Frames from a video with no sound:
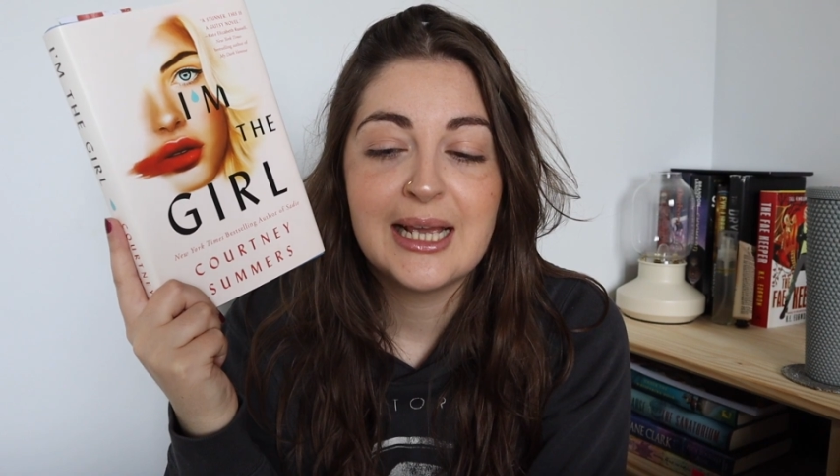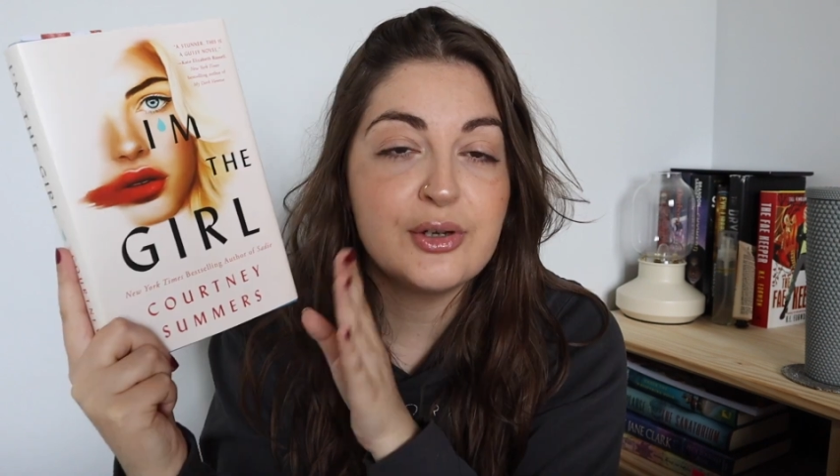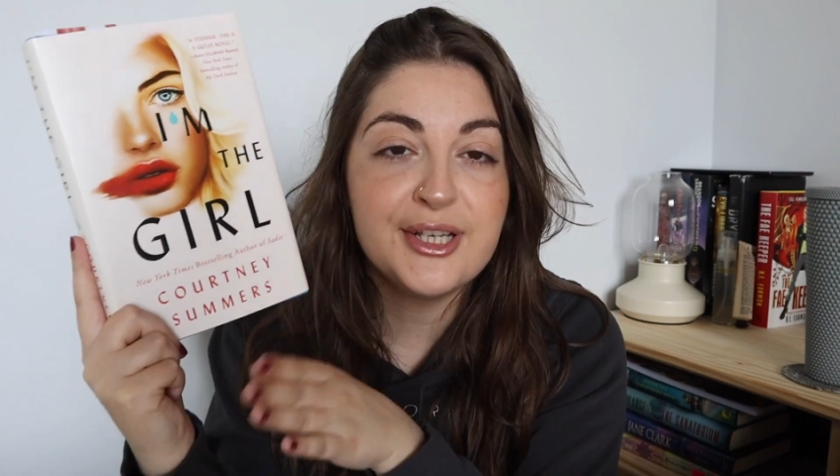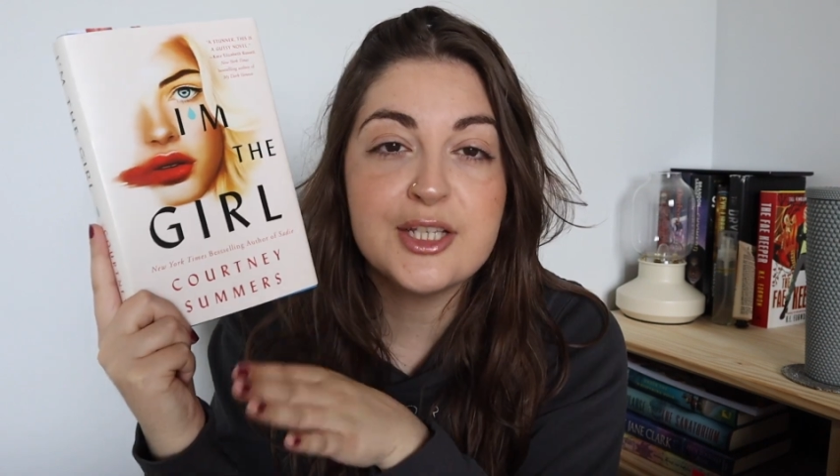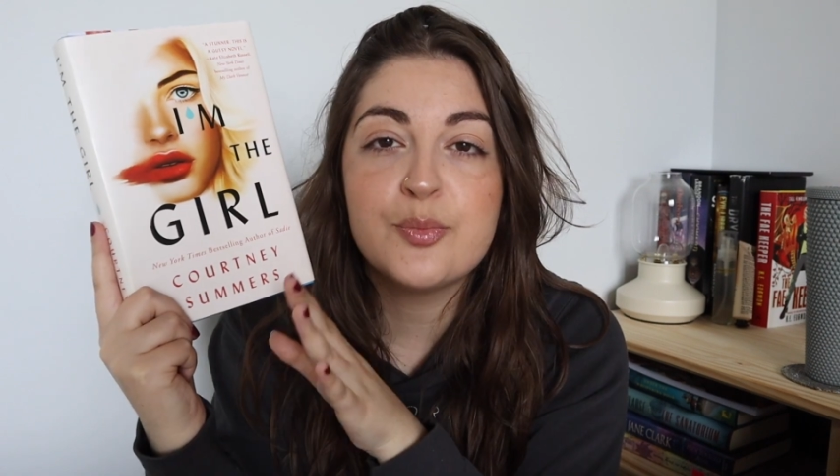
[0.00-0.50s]

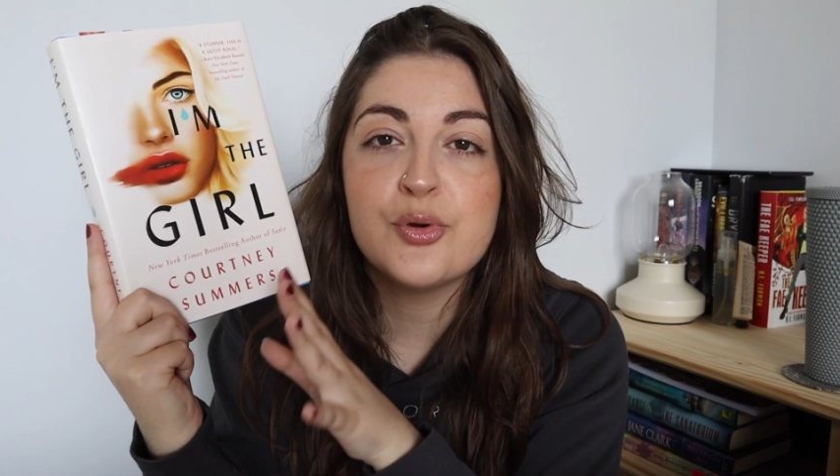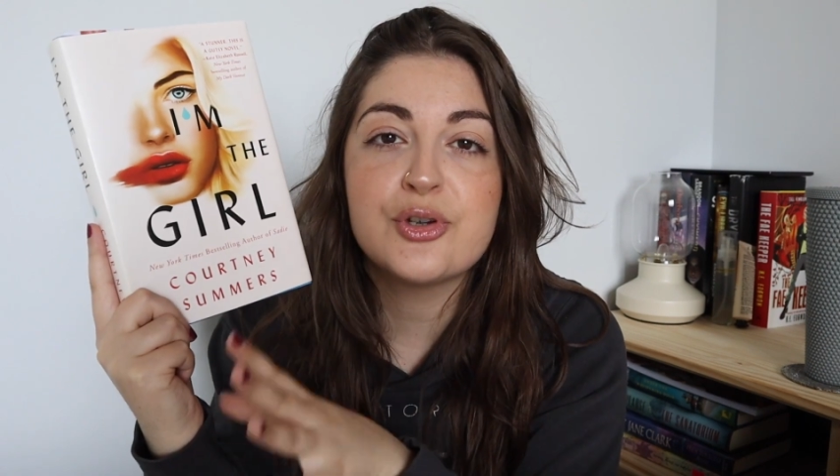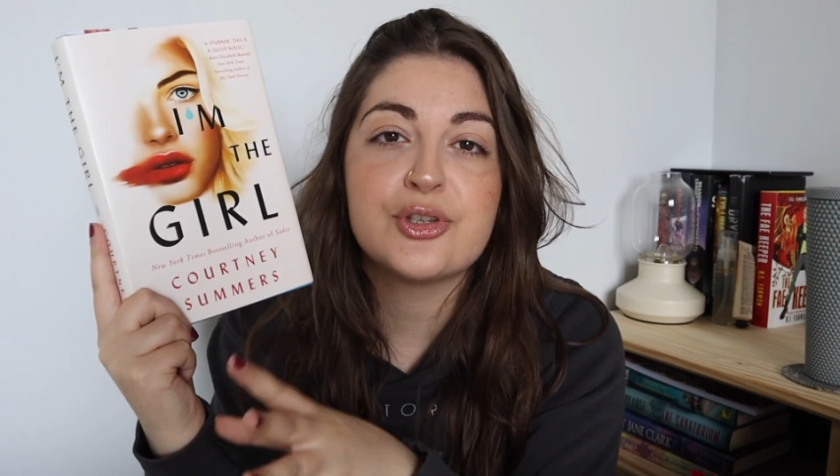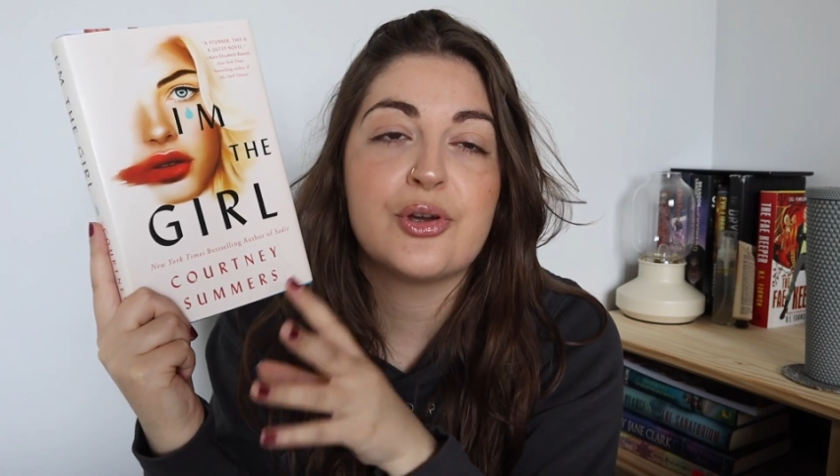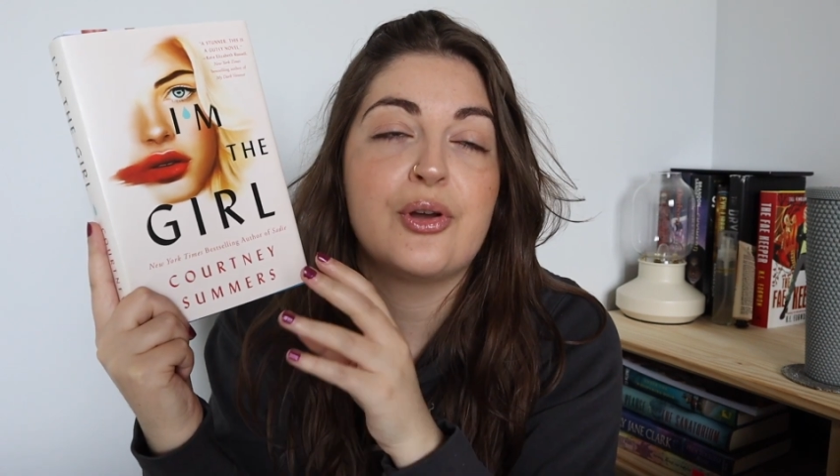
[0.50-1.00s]
Courtney's
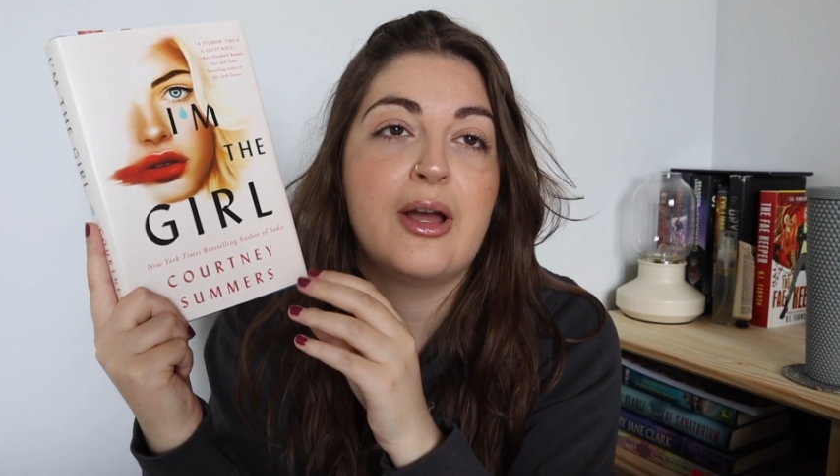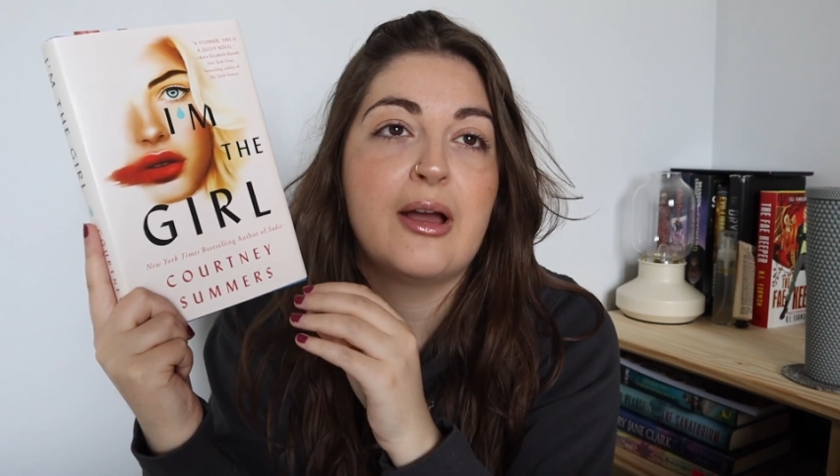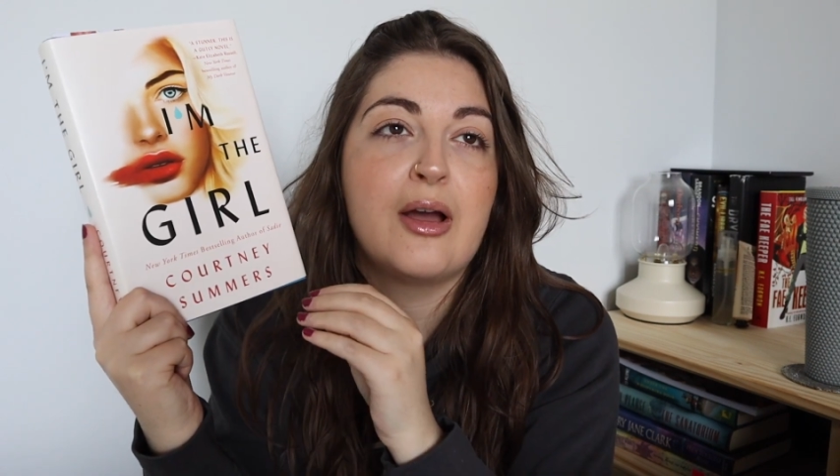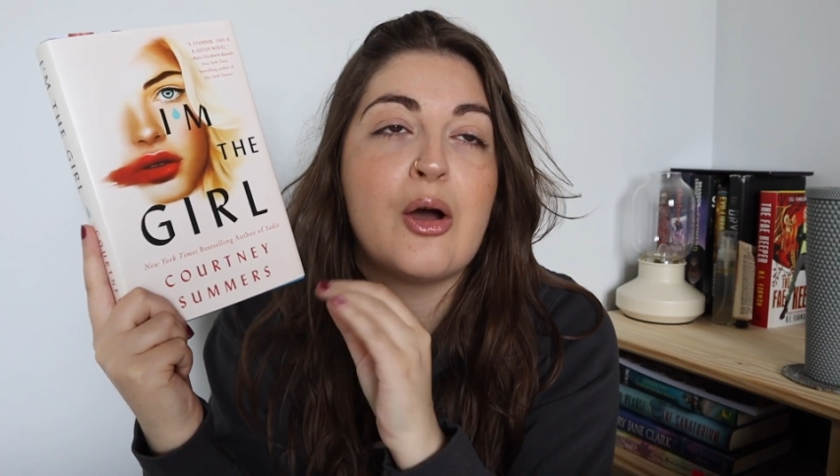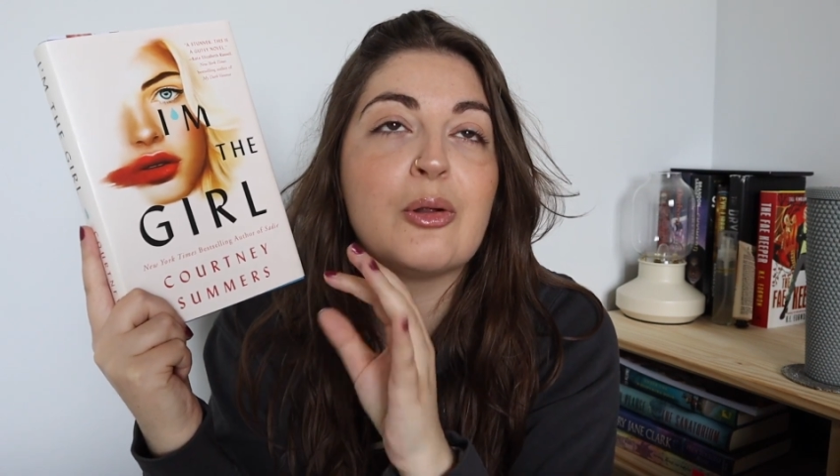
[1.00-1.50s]
books
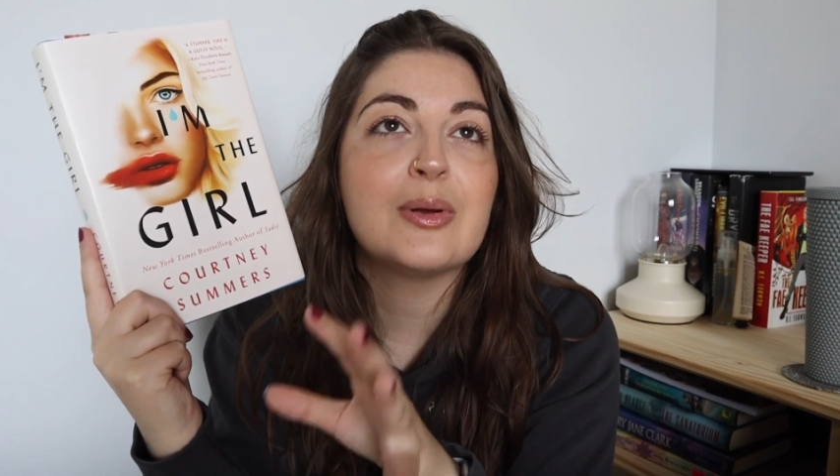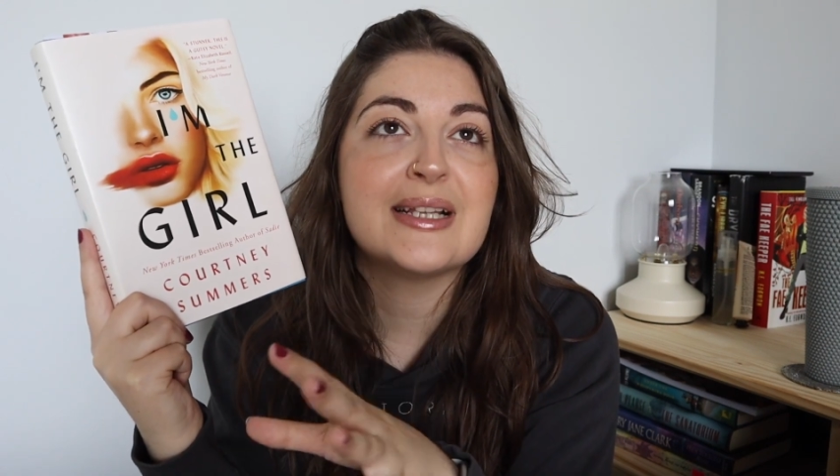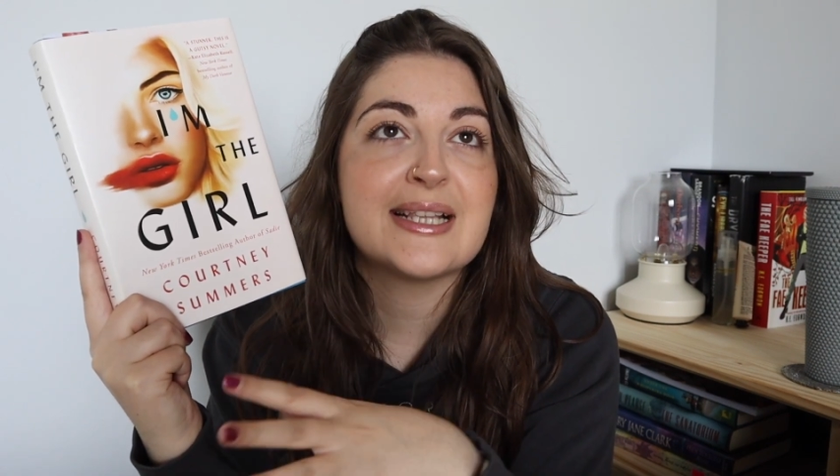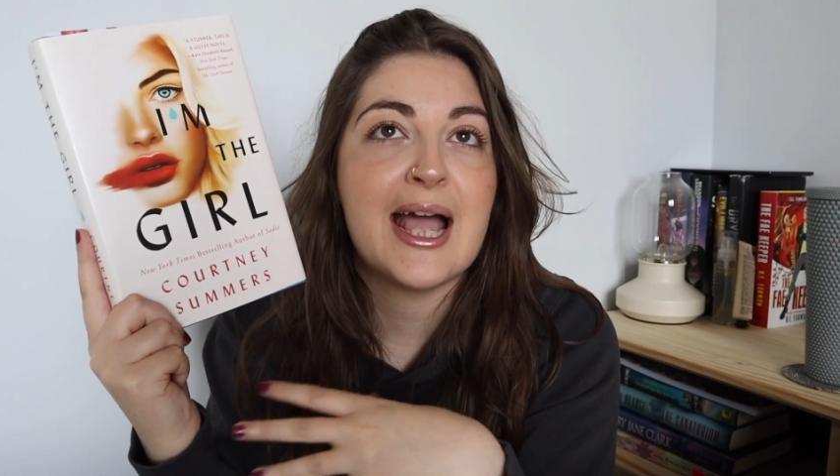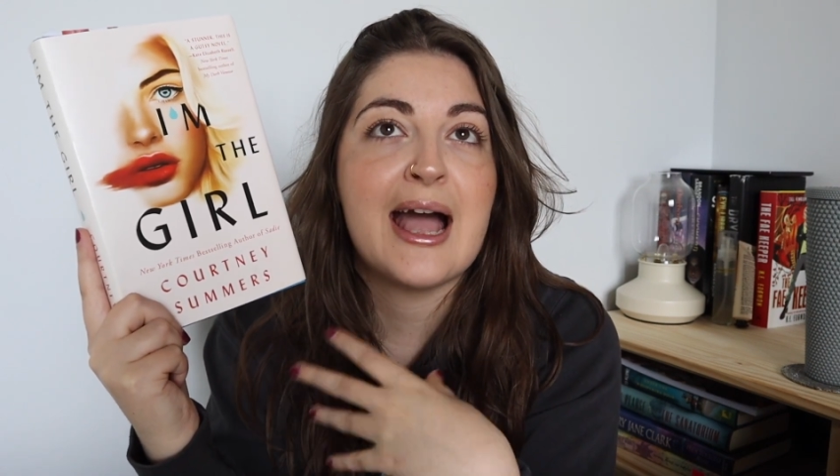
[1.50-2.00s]

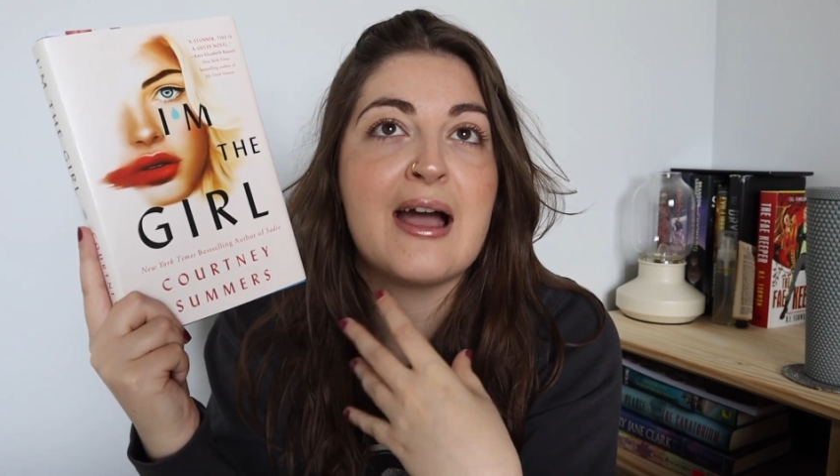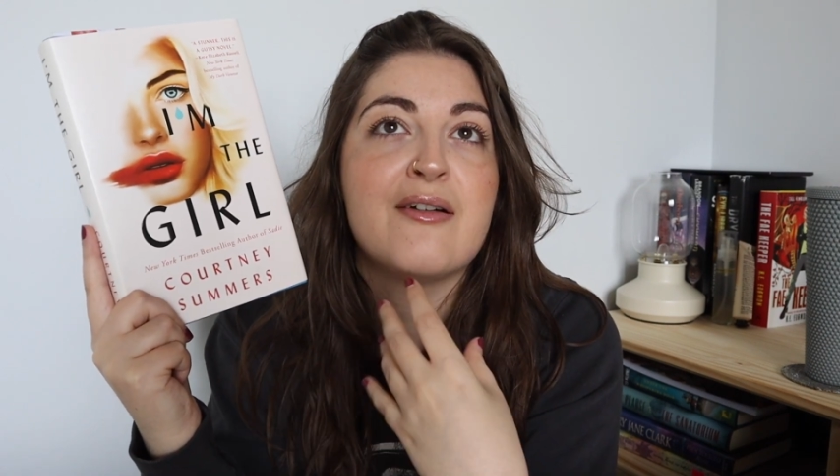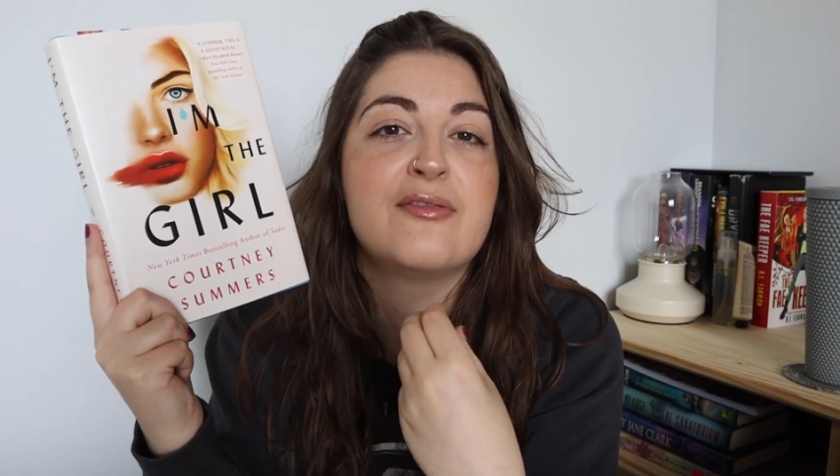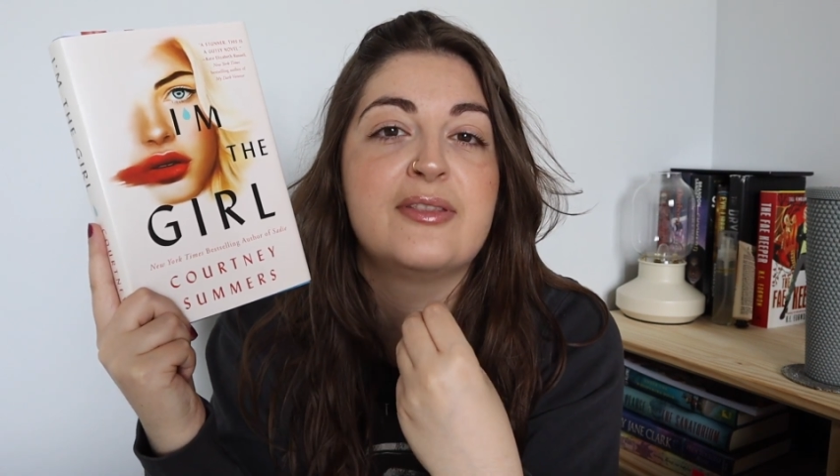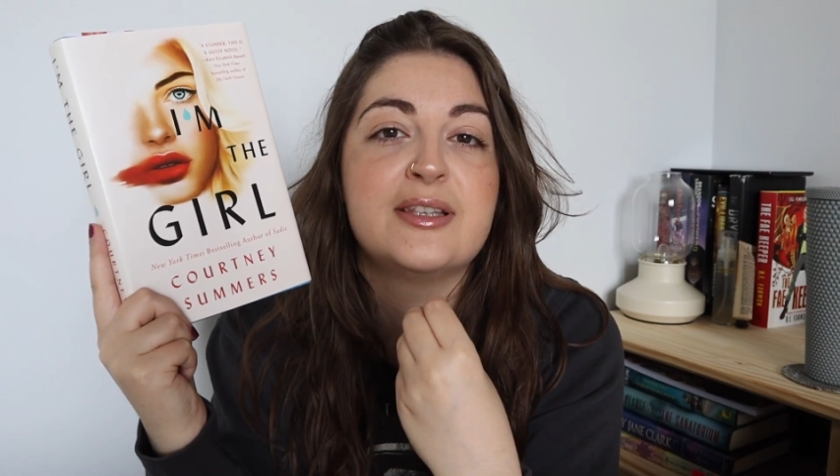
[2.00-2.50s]
always have